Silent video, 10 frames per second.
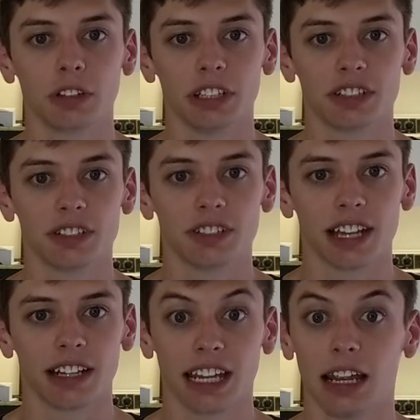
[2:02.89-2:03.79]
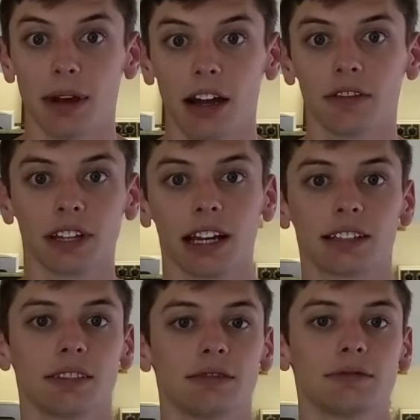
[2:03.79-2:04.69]
releases that came out of
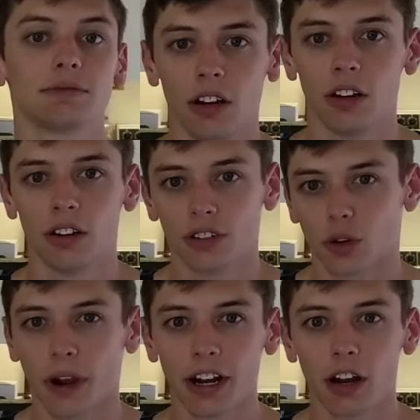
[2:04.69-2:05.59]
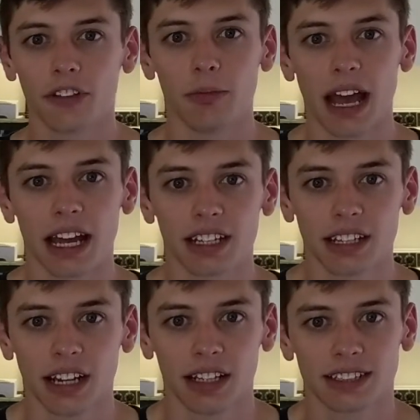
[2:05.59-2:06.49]
that. So right off the bat,
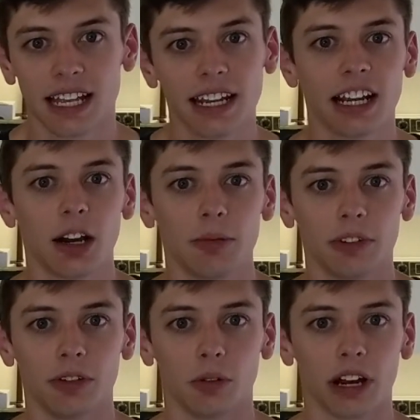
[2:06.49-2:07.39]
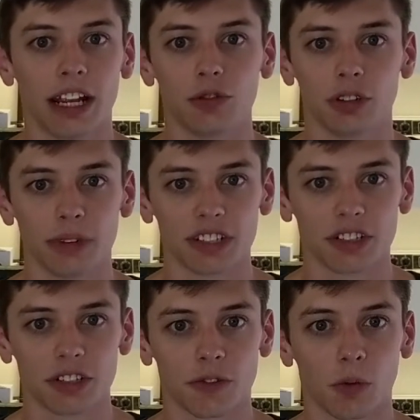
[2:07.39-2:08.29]
setting up your Android
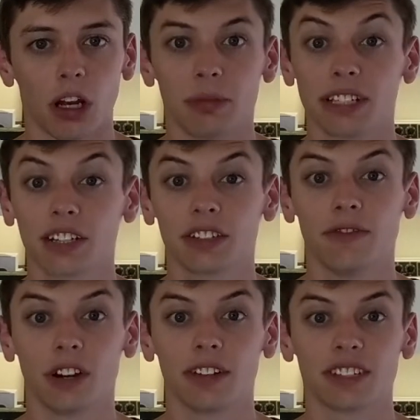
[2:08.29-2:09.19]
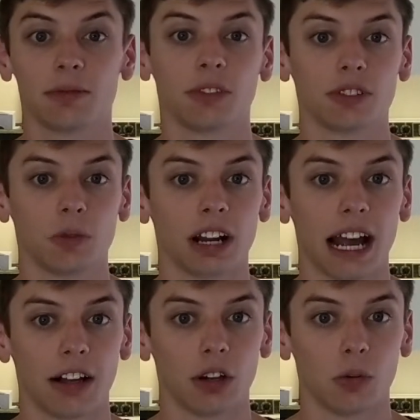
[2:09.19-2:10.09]
Messages for Web is actually very similar to what
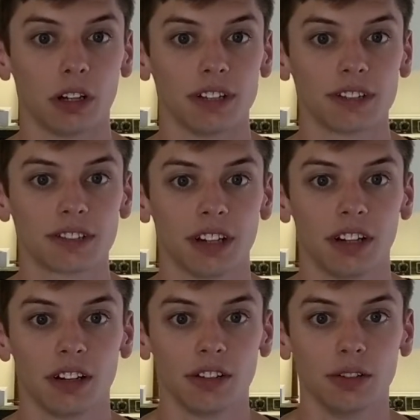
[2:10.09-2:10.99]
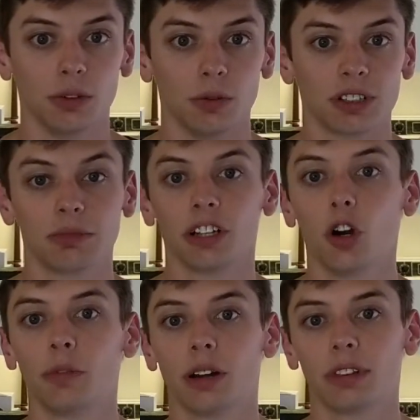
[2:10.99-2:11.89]
Allo was. You simply
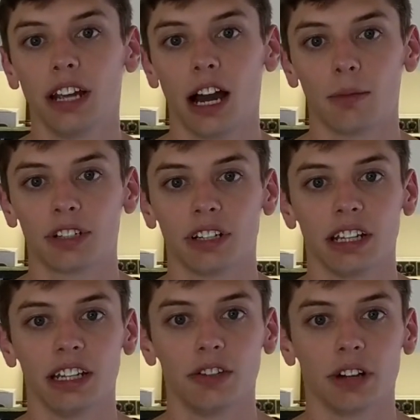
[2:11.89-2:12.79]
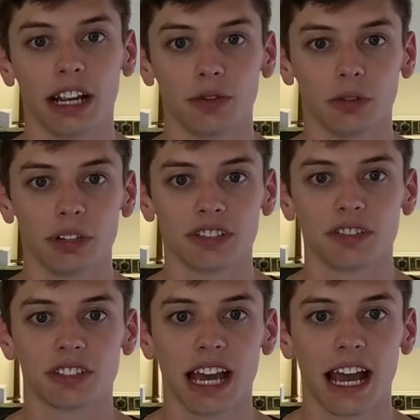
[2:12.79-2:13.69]
open up the option in your Android
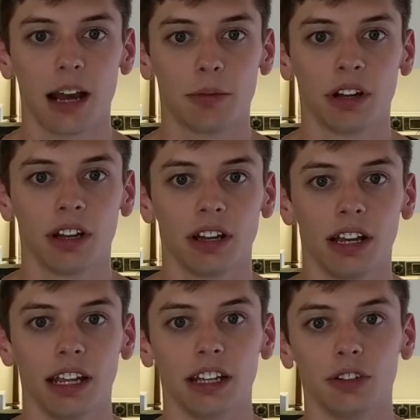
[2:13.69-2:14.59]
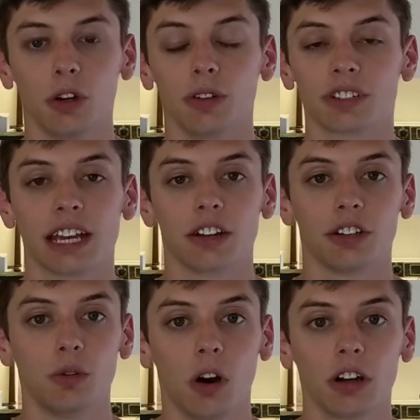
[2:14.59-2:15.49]
Messages app, and you go to scan a
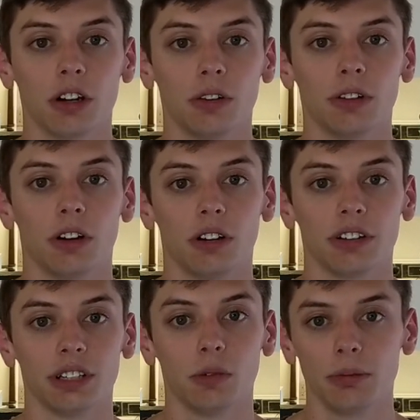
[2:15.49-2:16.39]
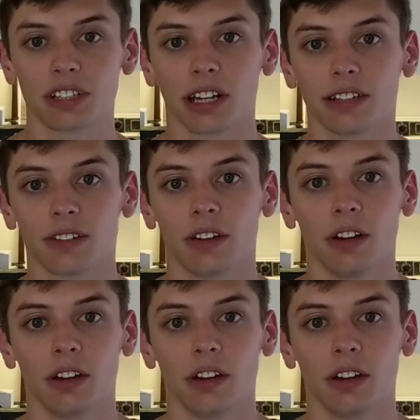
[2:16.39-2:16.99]
QR code on the website.